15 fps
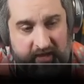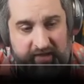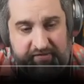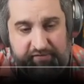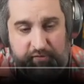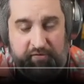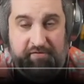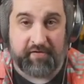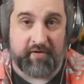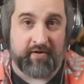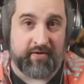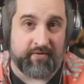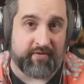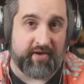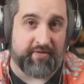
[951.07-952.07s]
Sorcerer,
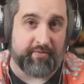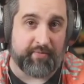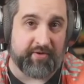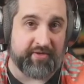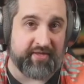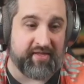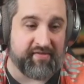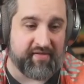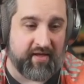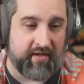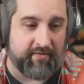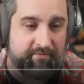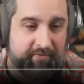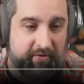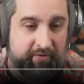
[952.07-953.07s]
another one of these
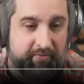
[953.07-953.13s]
very...